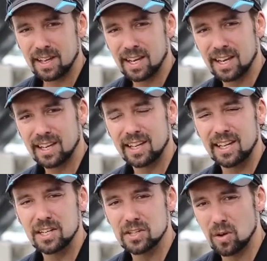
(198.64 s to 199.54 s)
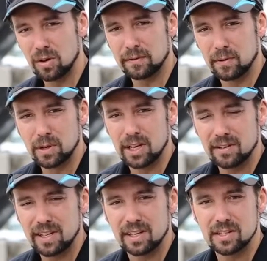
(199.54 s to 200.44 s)
It is not for
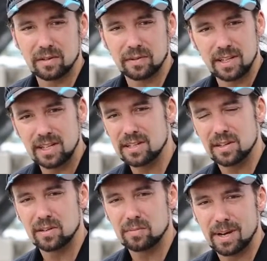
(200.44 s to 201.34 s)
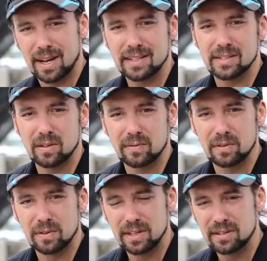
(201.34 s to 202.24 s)
gearing, it is not for the internal parts of
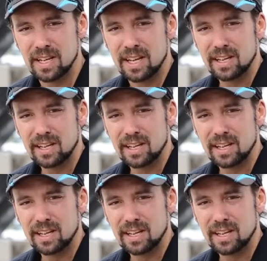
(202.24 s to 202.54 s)
the reel.